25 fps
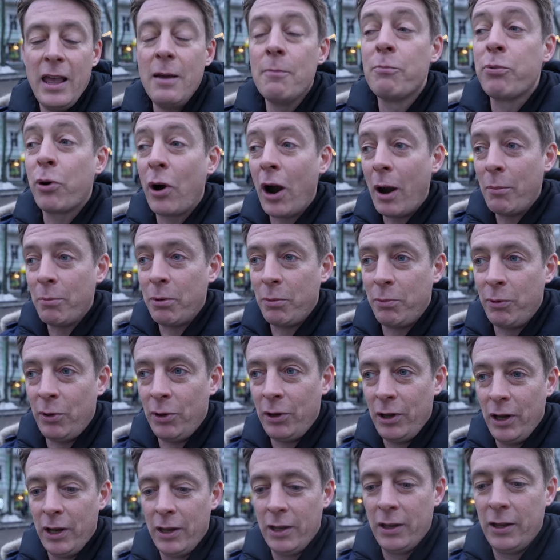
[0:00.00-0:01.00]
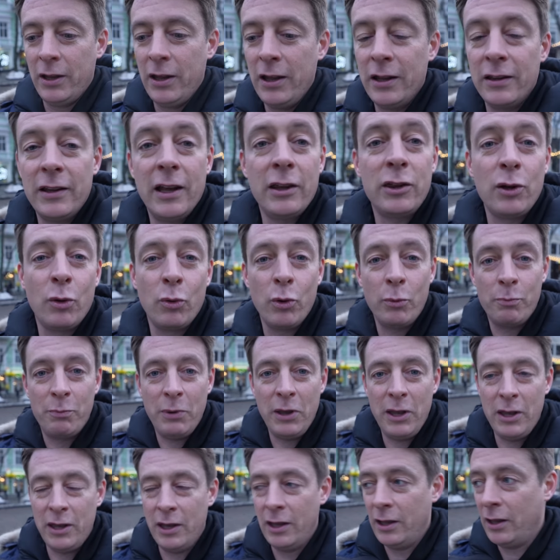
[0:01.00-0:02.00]
improbable that there would
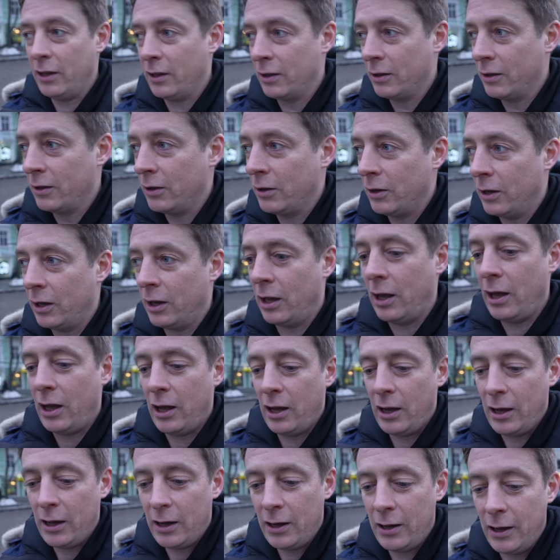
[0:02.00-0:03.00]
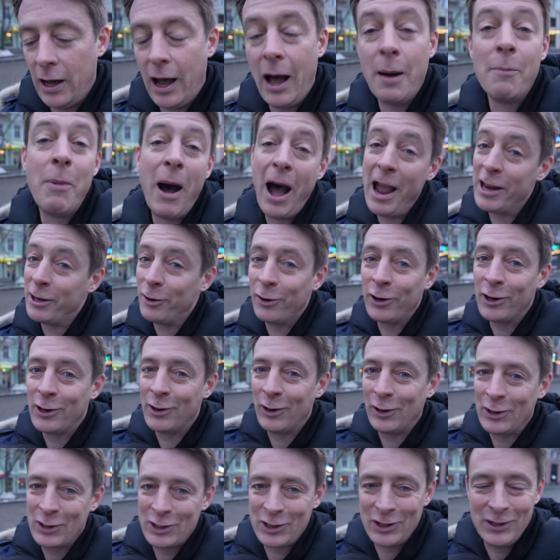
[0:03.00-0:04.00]
be a minor
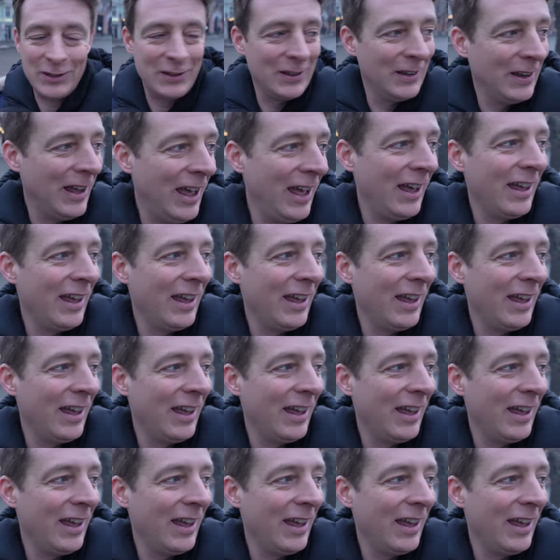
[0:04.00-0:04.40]
incursion,